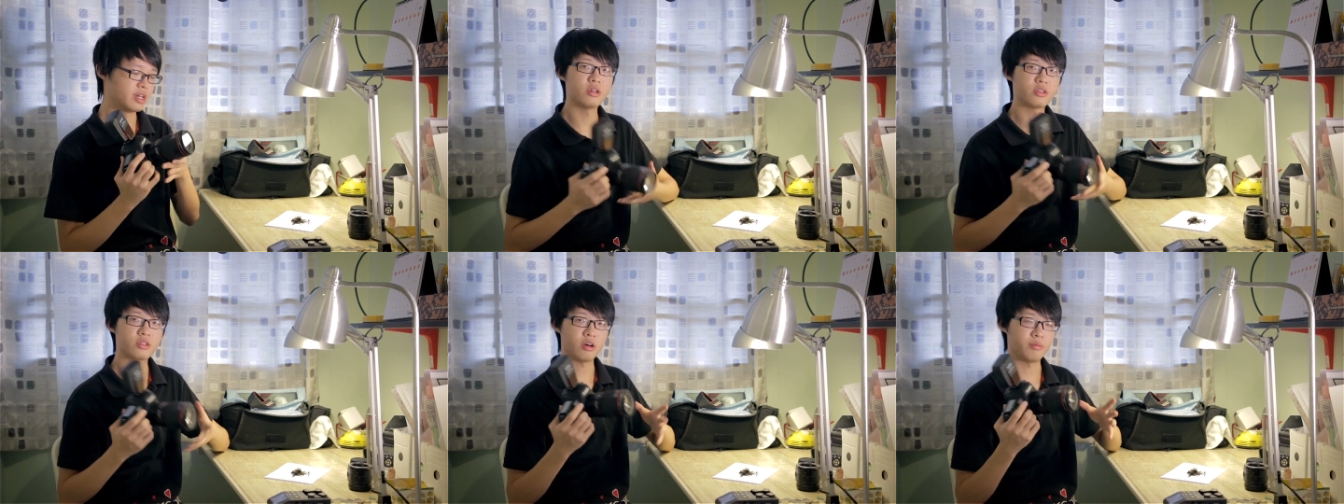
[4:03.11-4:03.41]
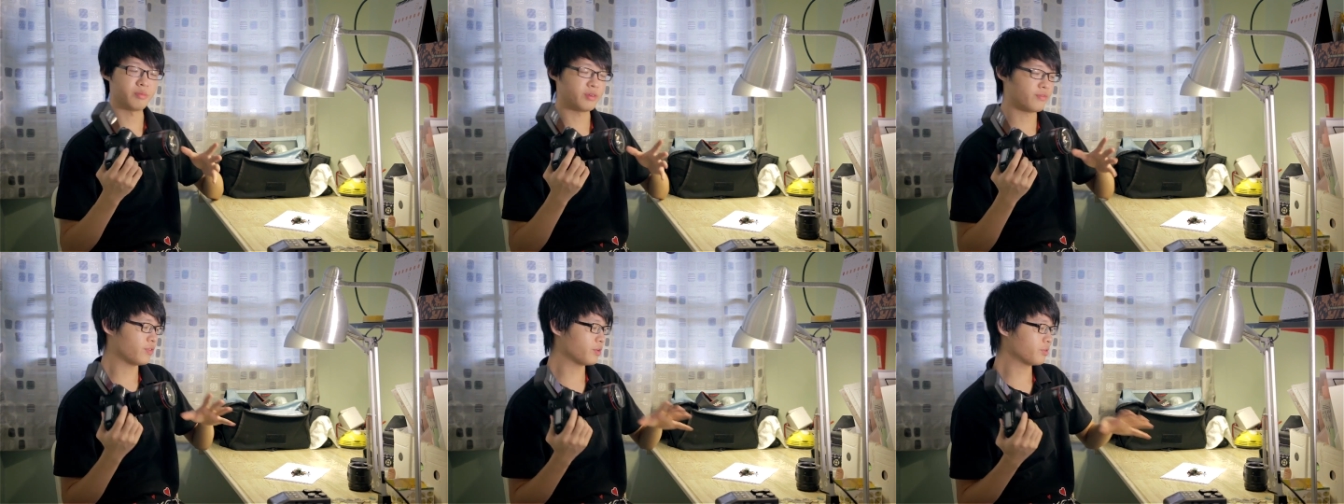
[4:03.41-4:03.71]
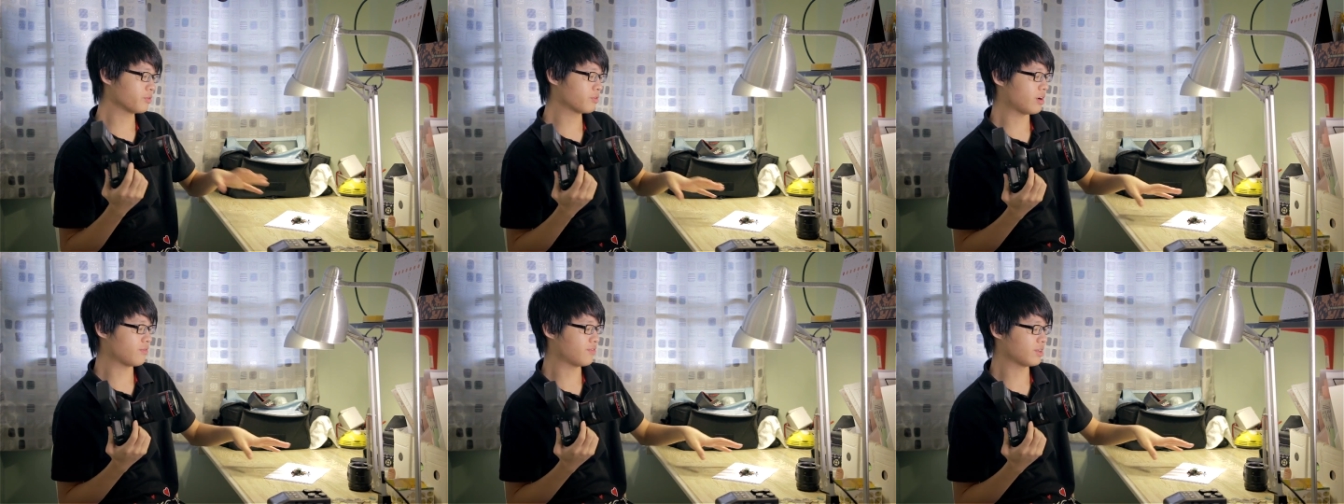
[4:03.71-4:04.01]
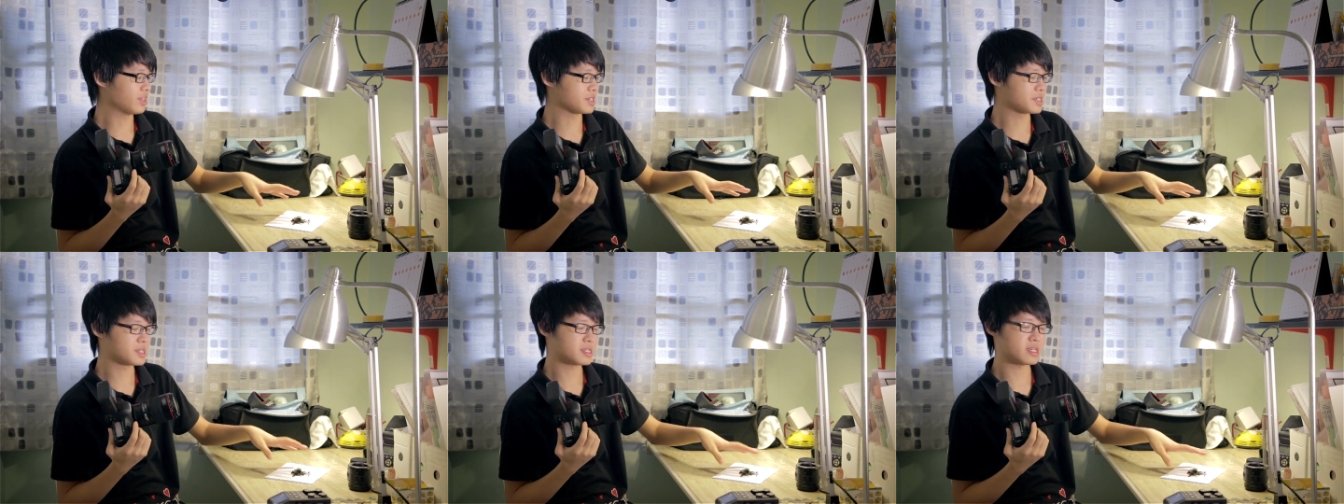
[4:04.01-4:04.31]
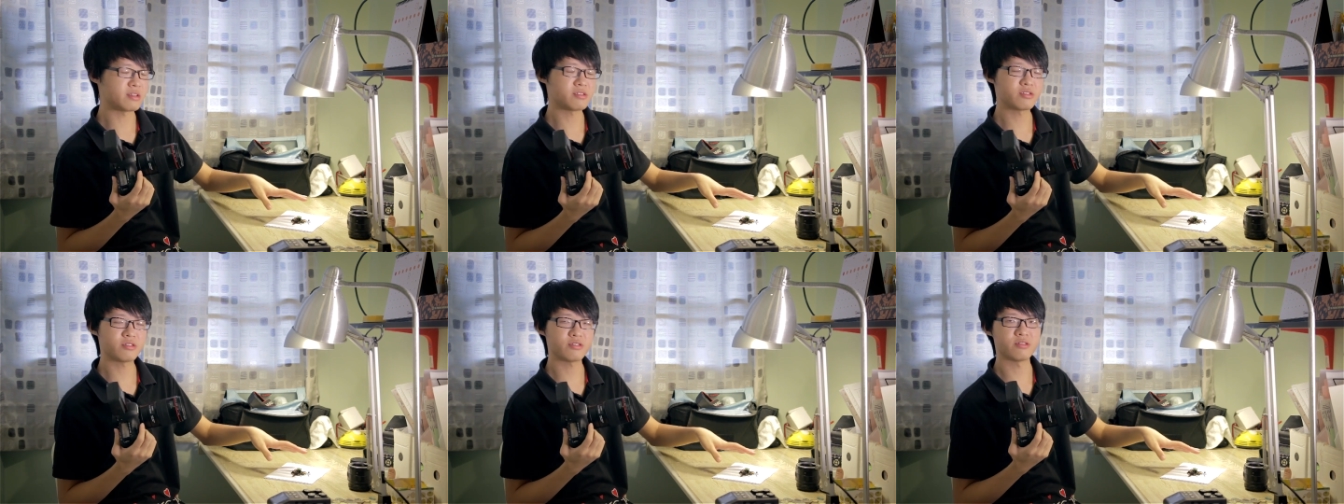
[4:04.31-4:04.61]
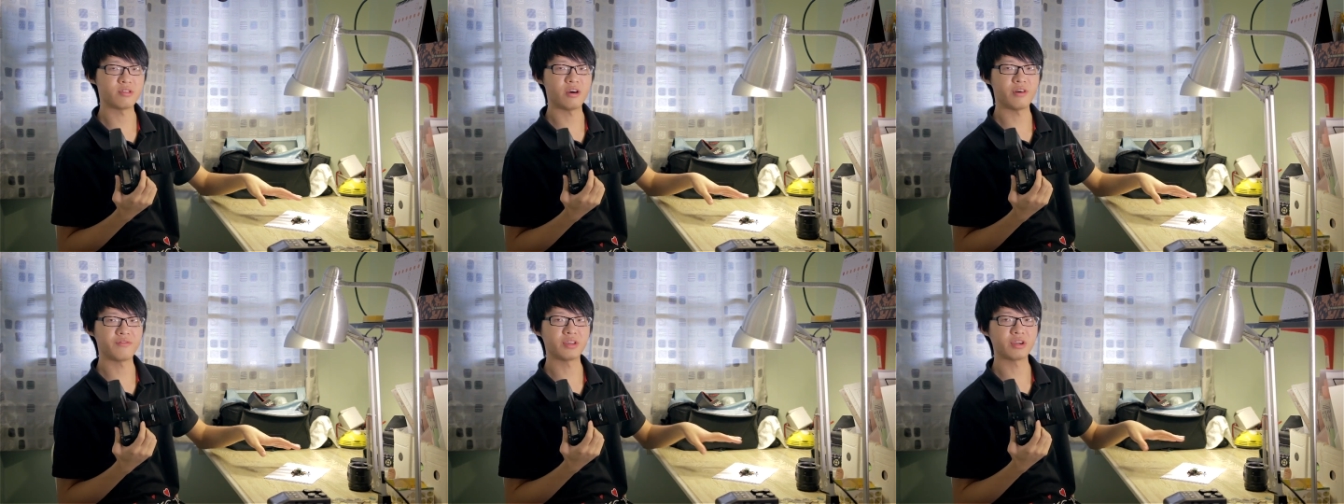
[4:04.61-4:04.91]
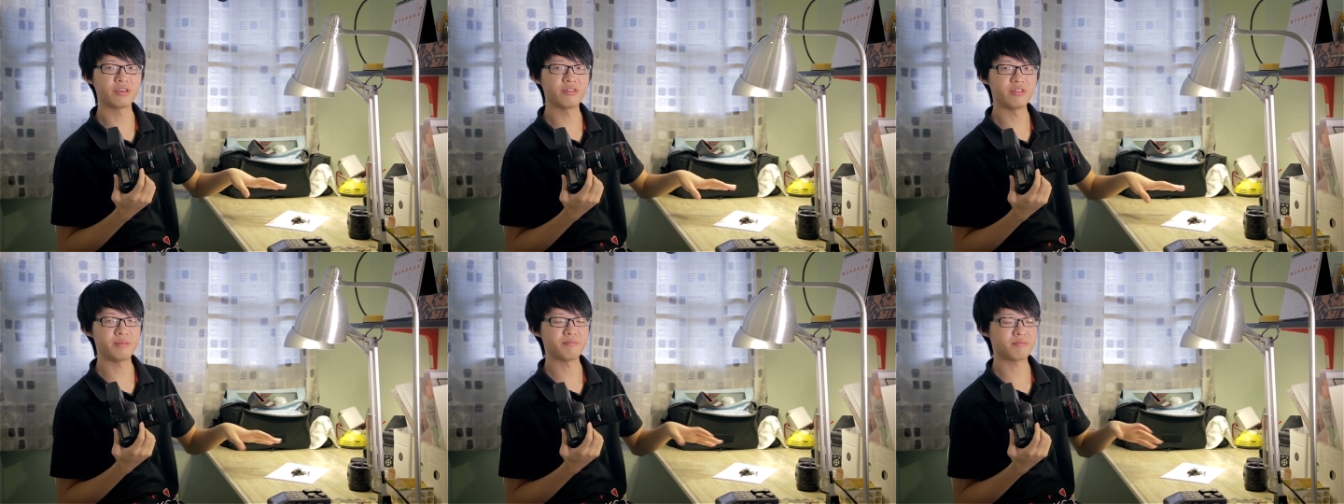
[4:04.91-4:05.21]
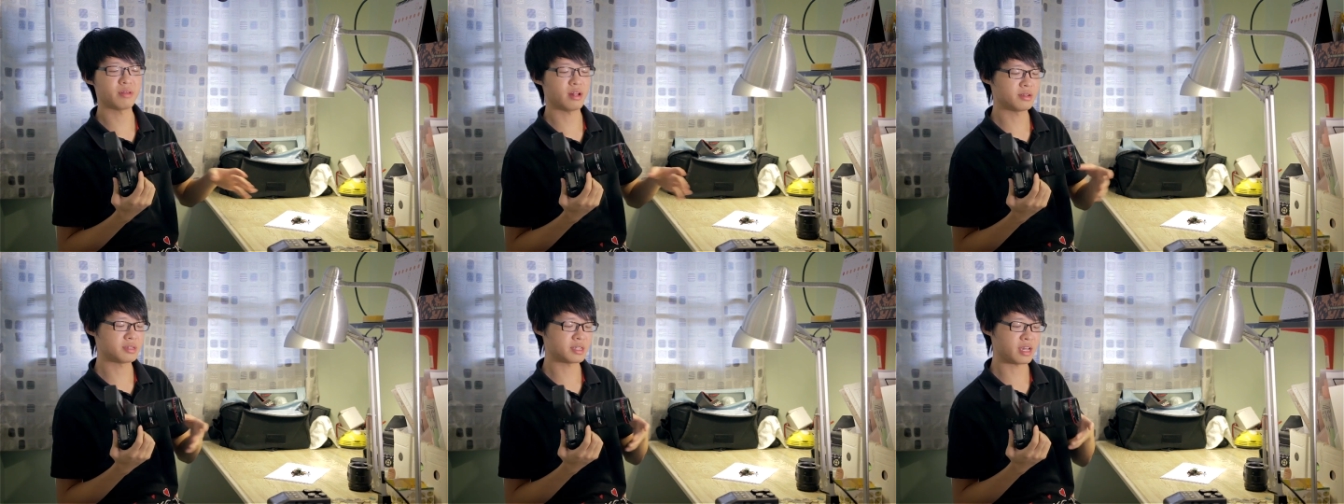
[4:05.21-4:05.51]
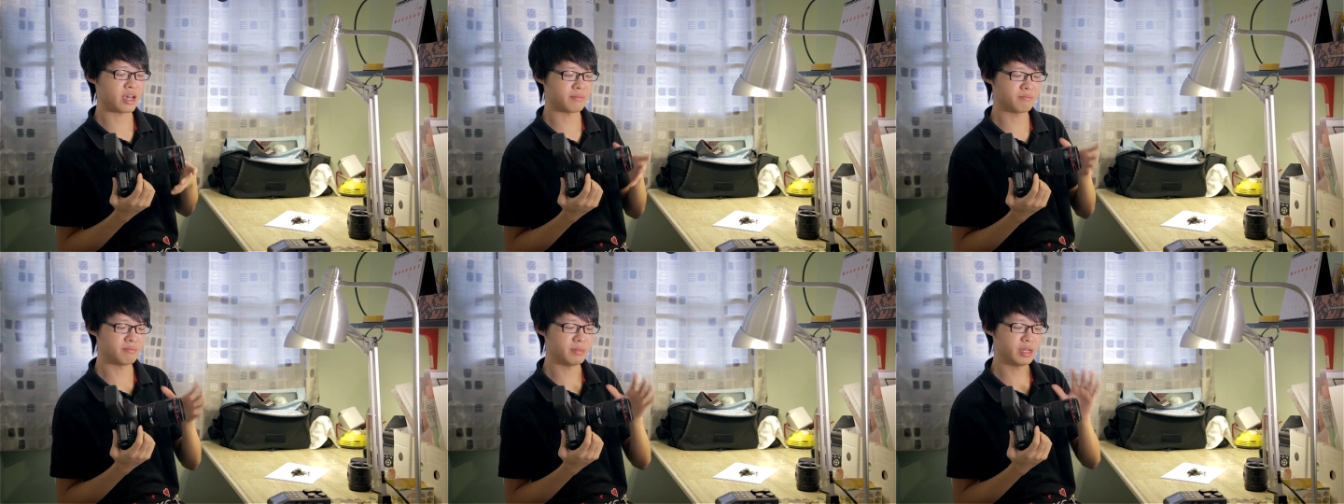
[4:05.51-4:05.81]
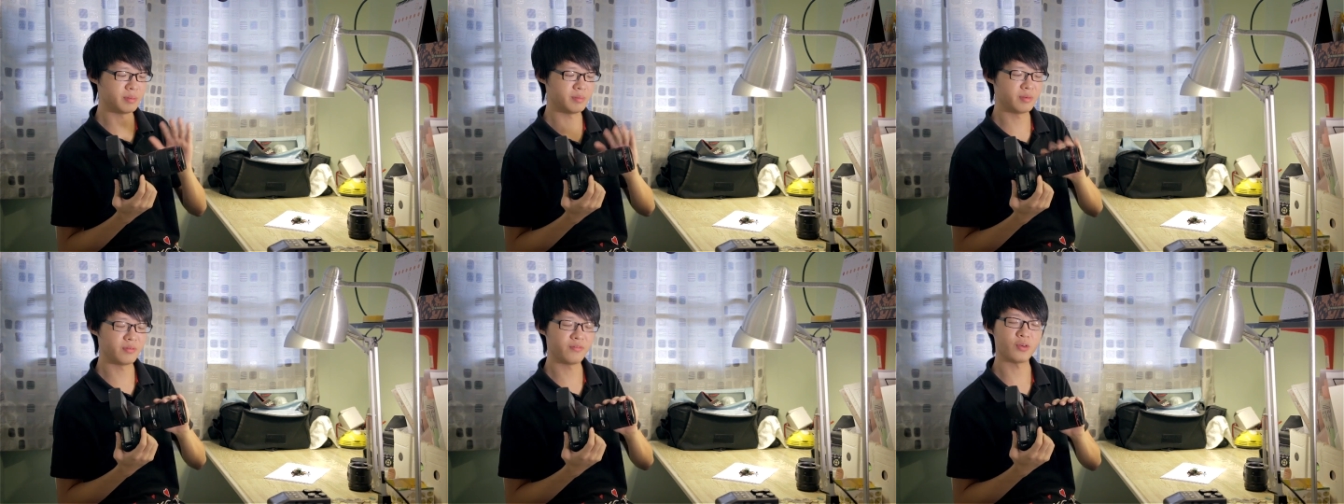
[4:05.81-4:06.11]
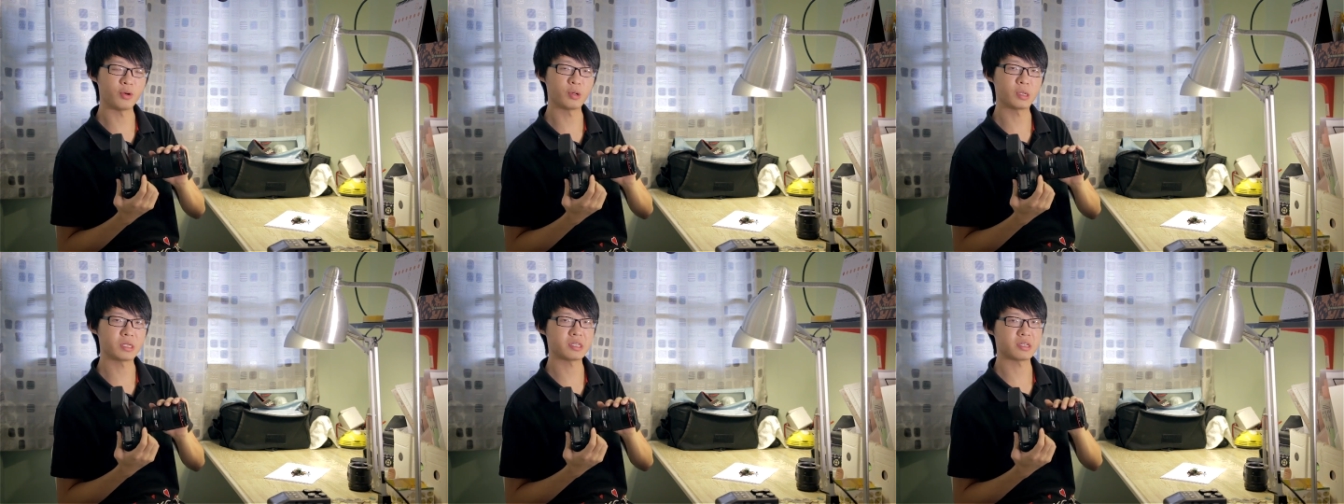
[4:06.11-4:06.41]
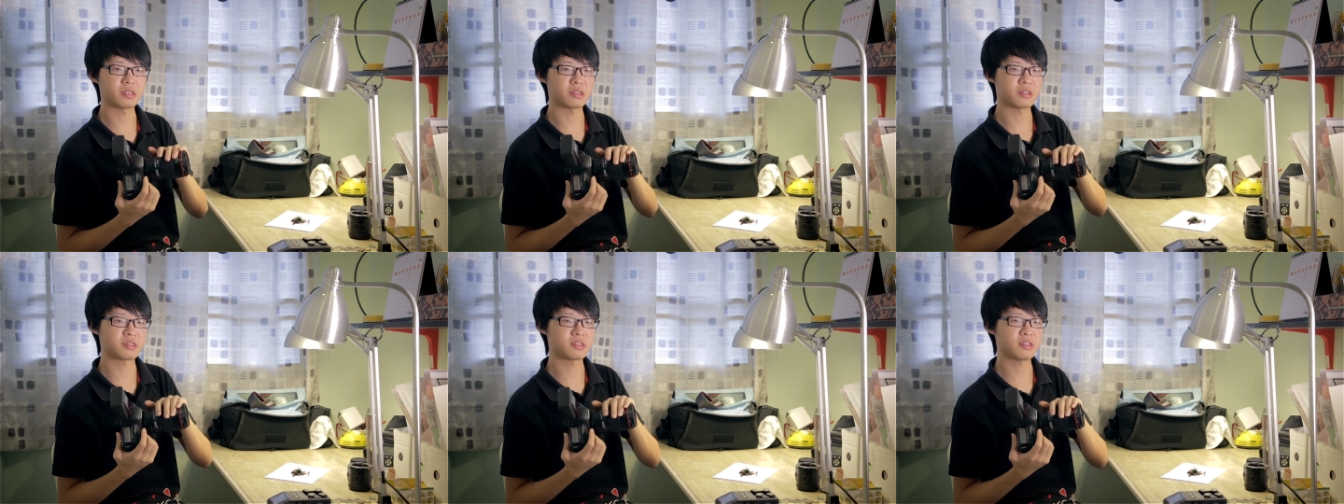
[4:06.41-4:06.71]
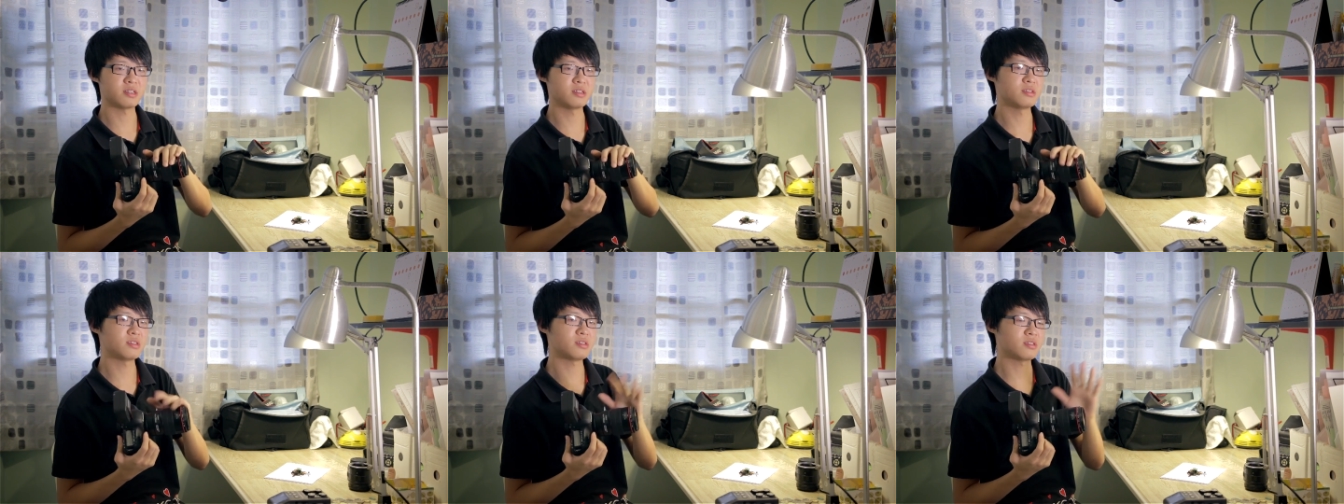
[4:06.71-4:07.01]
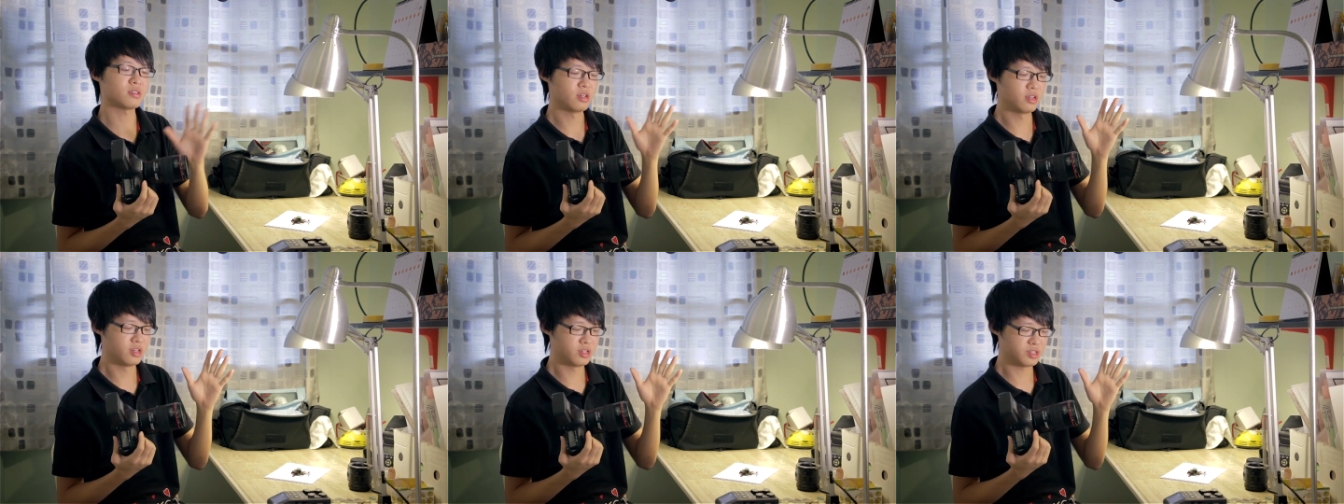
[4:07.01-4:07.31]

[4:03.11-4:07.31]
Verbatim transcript: So I'll be photographing the center of the green plant at minimum focusing distance.